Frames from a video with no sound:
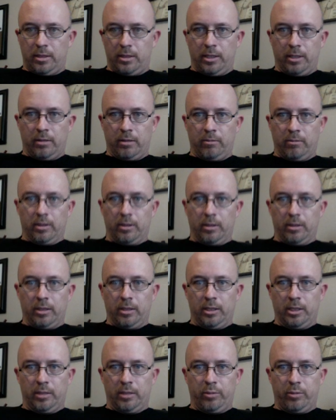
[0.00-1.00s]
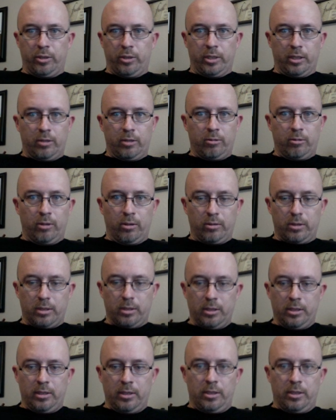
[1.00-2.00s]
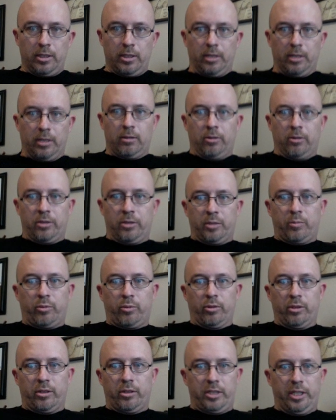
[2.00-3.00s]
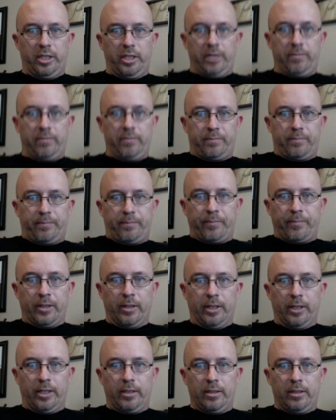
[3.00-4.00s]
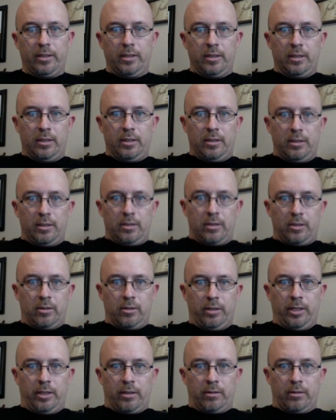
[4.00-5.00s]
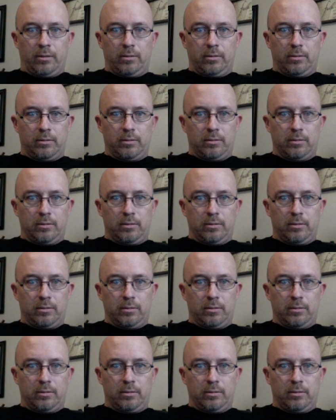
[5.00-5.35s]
there with and then put a quote and closing parenthesis. All right. So now